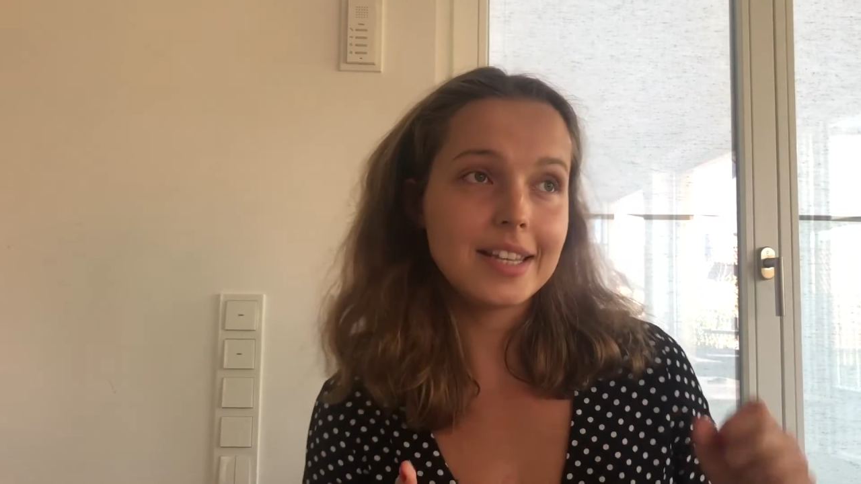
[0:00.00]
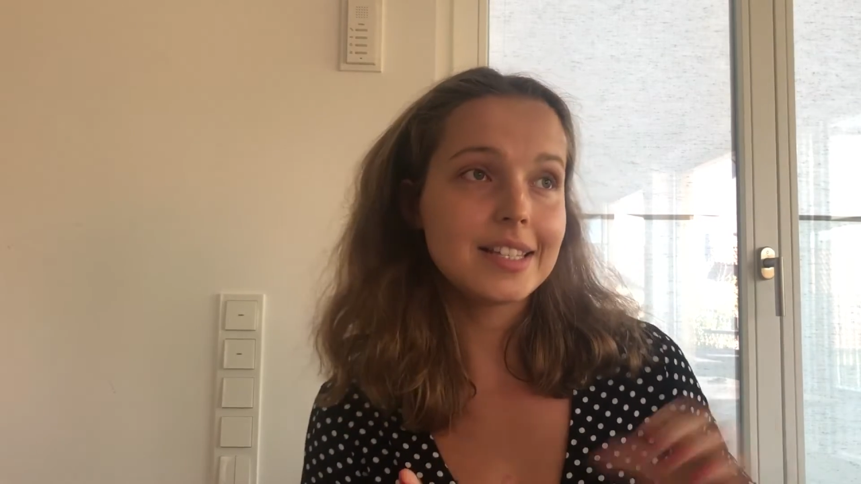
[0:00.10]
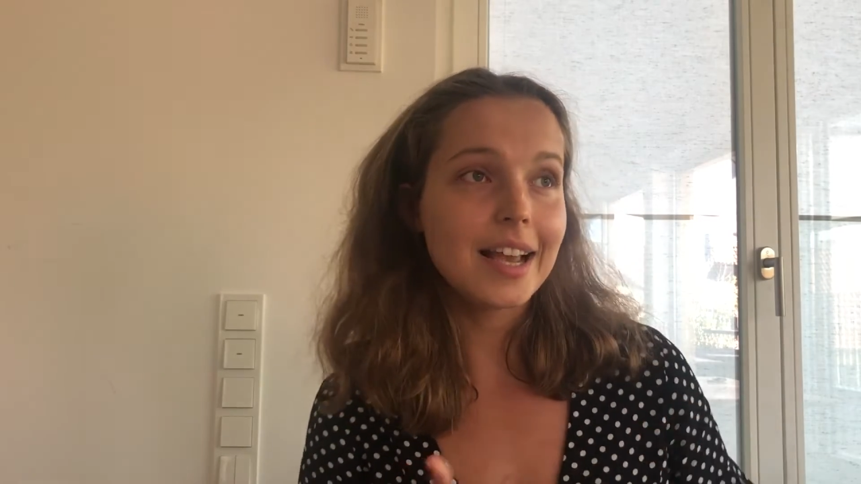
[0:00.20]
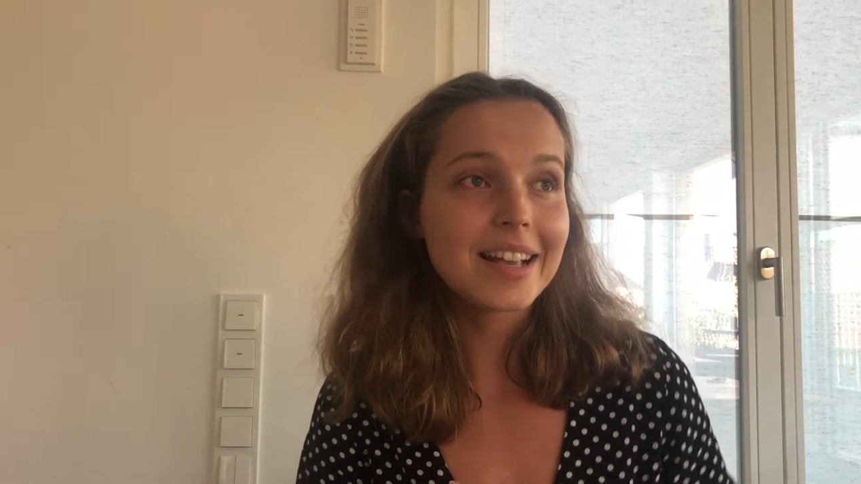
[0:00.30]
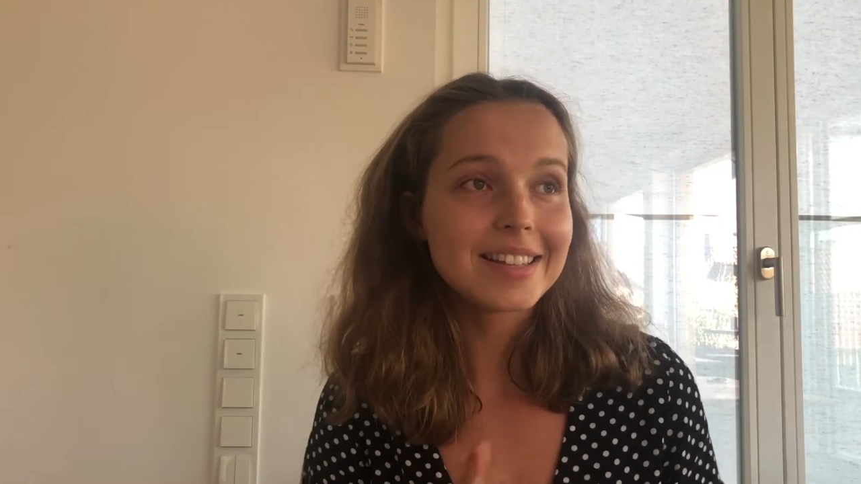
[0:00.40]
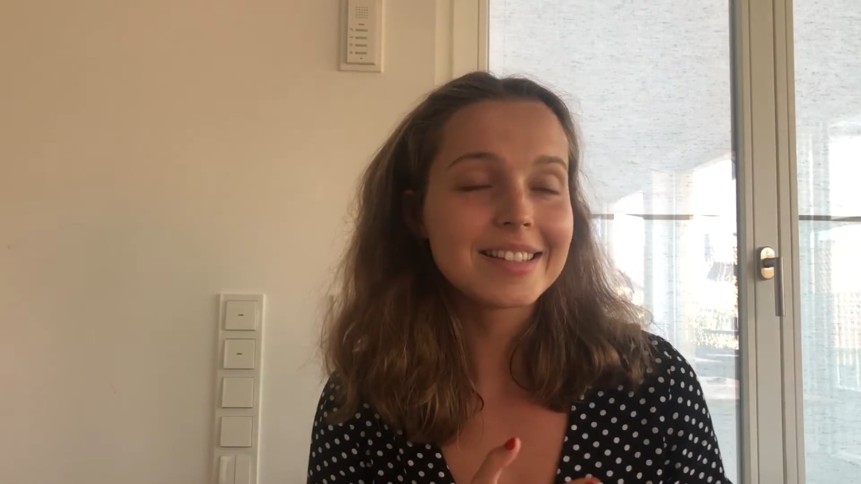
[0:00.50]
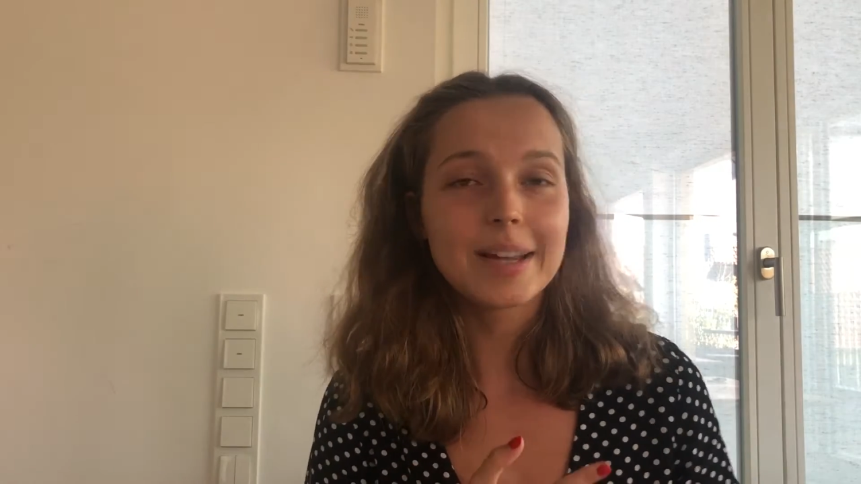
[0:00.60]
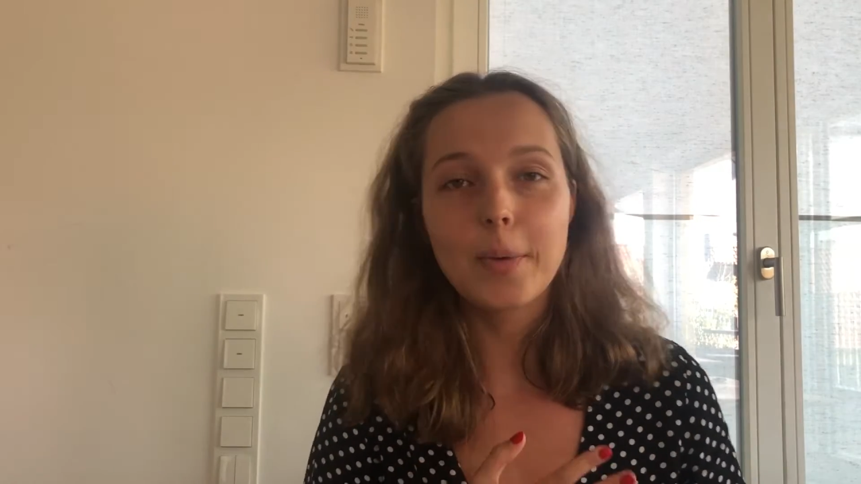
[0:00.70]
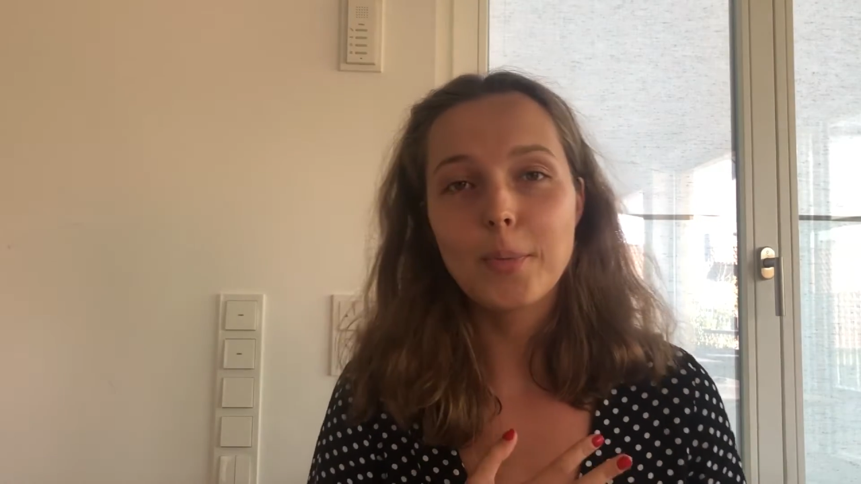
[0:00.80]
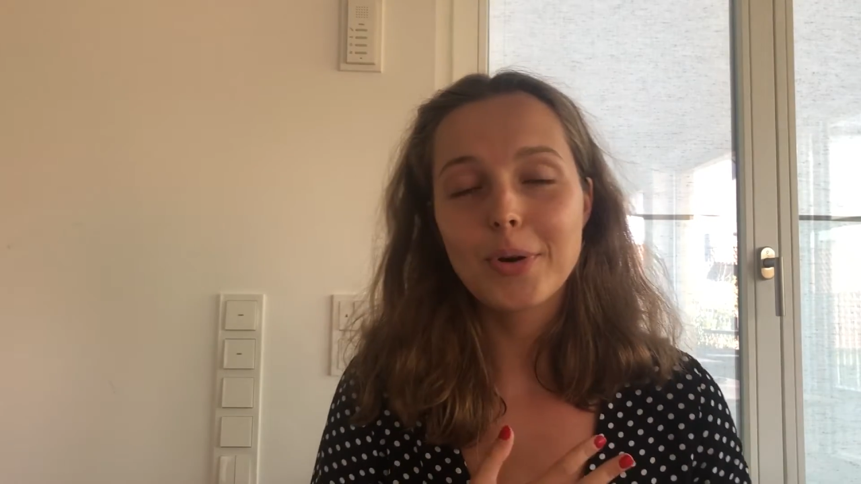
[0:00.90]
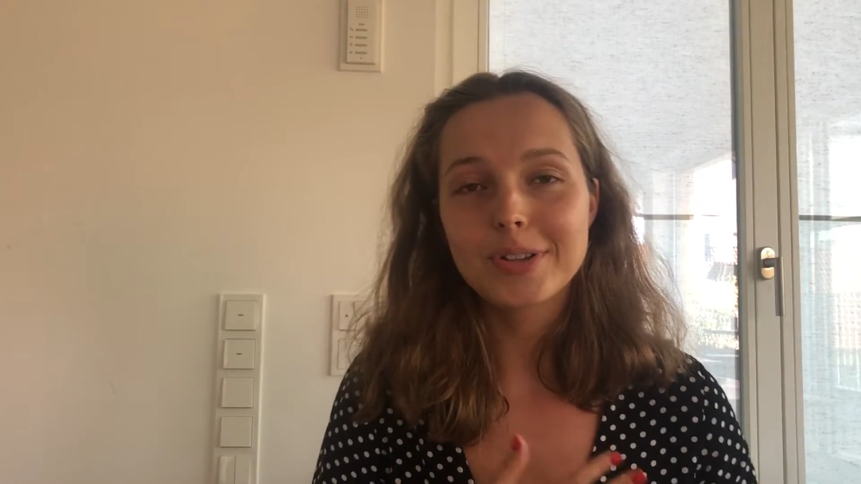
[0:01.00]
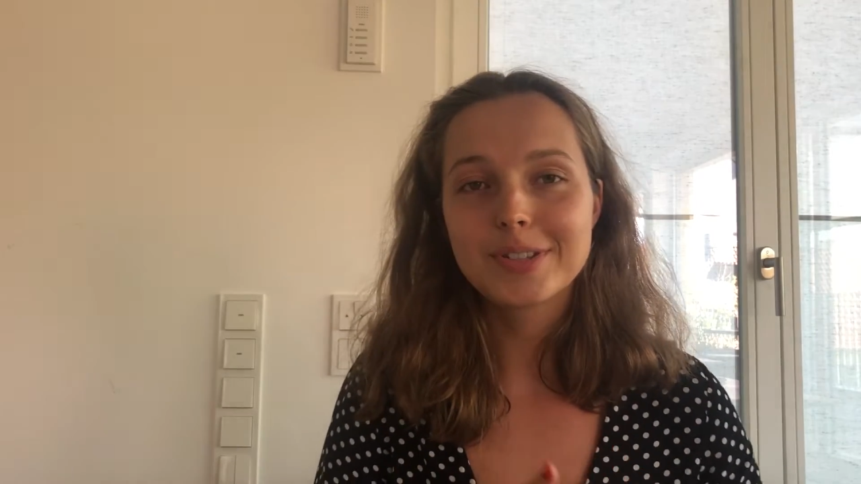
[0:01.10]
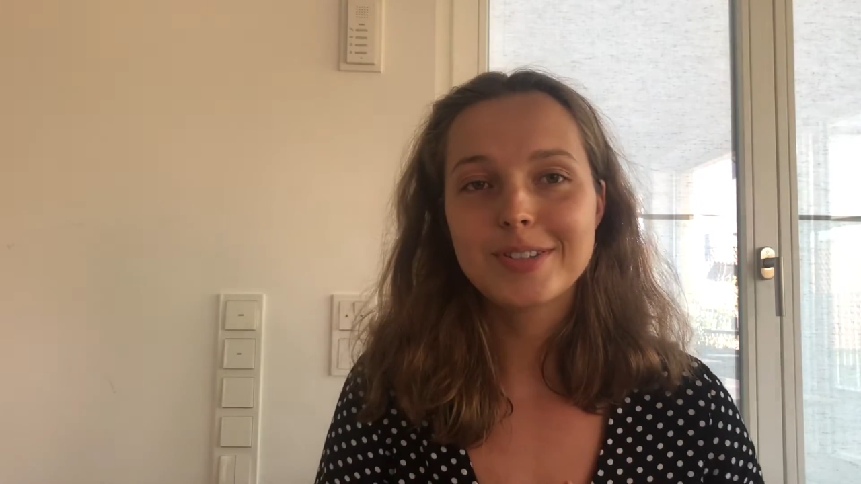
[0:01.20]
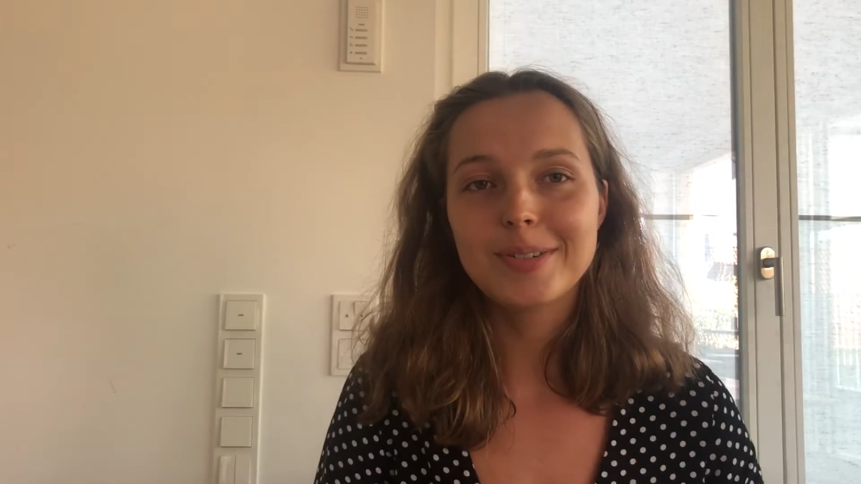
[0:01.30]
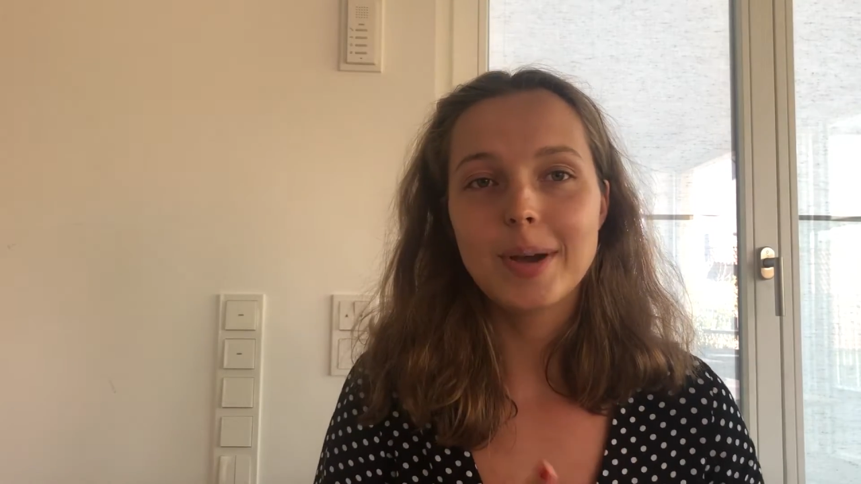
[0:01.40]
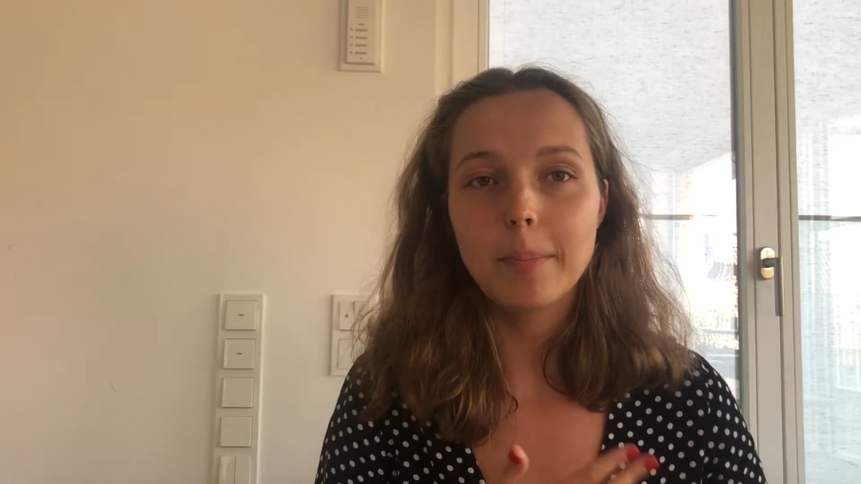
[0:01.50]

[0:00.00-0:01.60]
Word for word: Second step was to